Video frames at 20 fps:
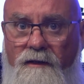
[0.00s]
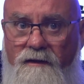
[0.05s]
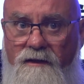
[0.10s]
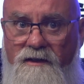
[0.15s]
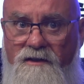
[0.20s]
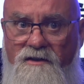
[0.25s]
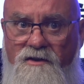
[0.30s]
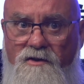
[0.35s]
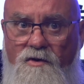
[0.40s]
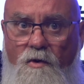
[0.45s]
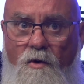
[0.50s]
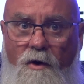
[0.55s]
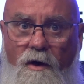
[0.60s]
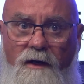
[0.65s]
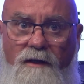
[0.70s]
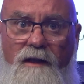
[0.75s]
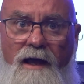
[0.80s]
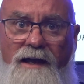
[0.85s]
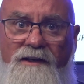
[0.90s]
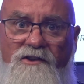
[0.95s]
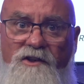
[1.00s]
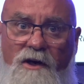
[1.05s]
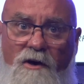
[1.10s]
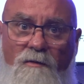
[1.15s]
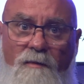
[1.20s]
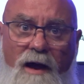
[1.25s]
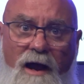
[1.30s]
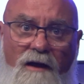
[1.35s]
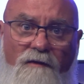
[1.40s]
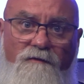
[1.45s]
This story, like
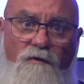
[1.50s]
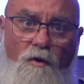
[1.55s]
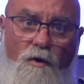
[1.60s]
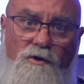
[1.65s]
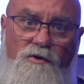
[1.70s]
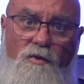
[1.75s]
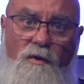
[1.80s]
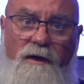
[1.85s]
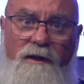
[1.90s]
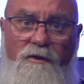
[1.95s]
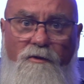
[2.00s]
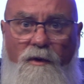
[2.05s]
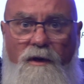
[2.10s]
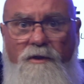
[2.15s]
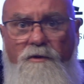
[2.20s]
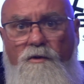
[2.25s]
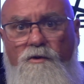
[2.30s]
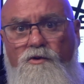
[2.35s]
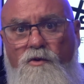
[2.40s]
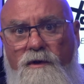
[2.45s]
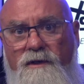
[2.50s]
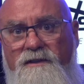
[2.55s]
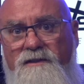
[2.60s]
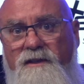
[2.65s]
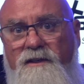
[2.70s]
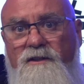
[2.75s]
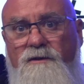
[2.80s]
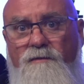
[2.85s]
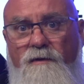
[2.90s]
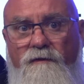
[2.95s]
Jeremiah 4:23 through
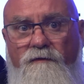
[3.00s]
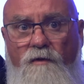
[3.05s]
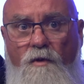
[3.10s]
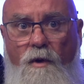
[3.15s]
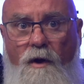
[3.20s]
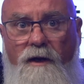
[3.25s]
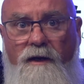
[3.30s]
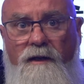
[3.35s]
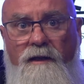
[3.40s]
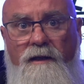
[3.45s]
26 before it,